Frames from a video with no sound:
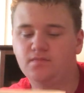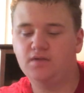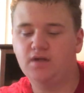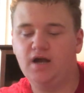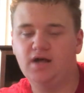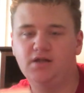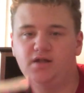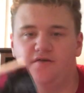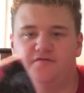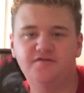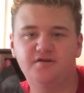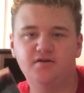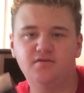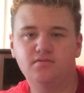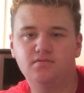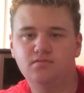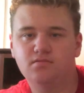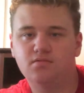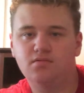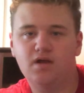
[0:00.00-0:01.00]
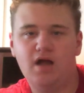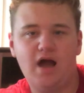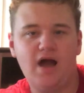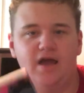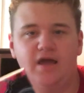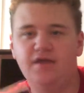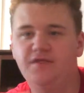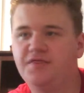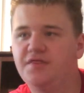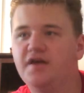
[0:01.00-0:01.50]
I loved it.
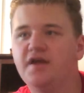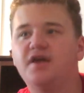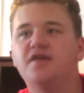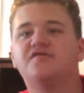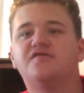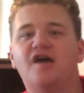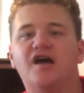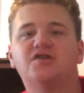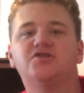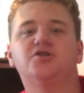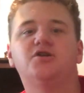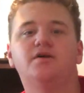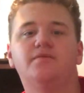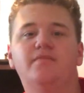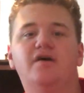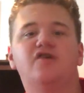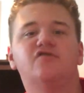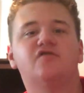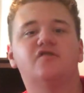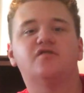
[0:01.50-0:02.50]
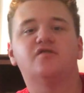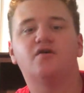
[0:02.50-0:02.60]
I think it's actually amazing,